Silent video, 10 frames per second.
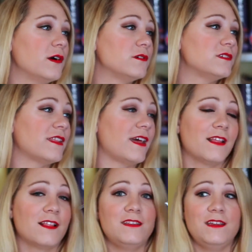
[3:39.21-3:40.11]
I will say that,
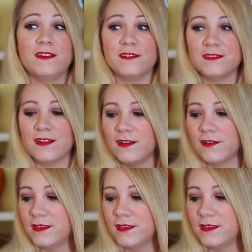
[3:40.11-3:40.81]
but the detail is stunning on